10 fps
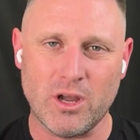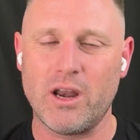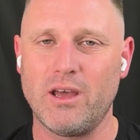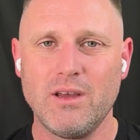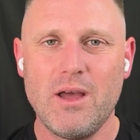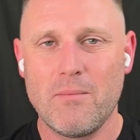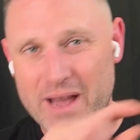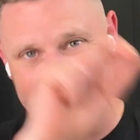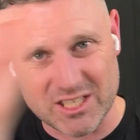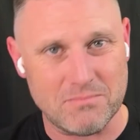going to
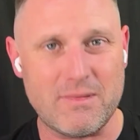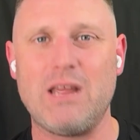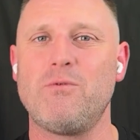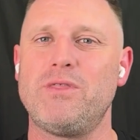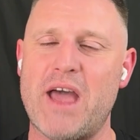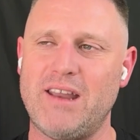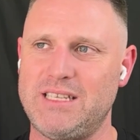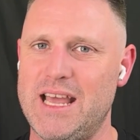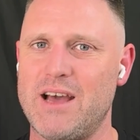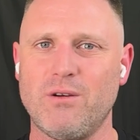make some money with that
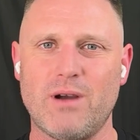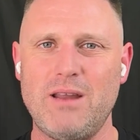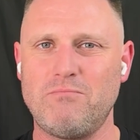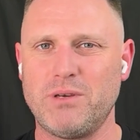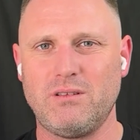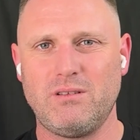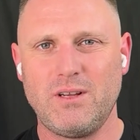downgrade, but